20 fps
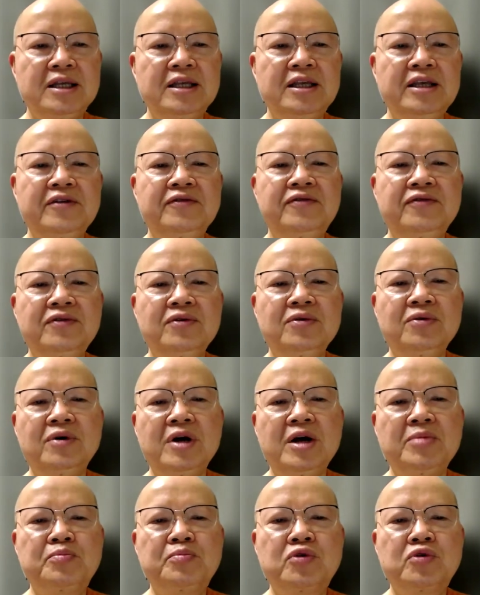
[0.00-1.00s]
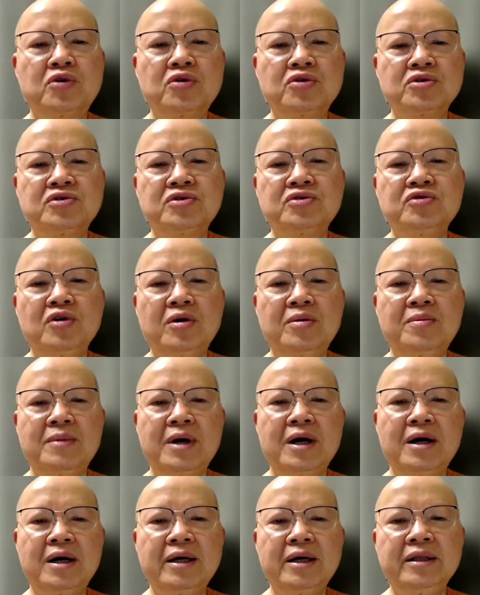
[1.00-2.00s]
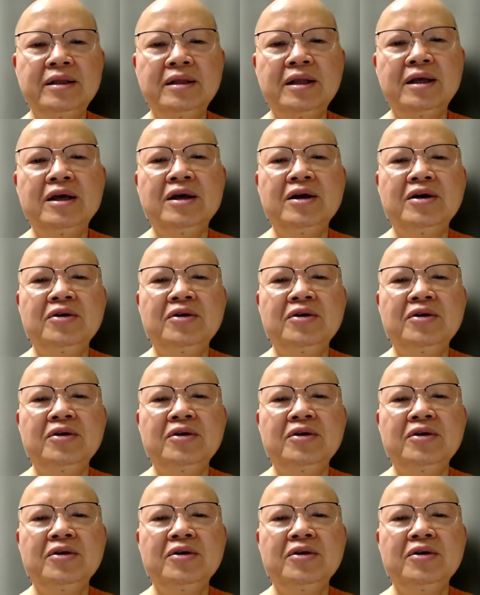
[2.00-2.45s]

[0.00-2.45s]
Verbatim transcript: if you approach your mind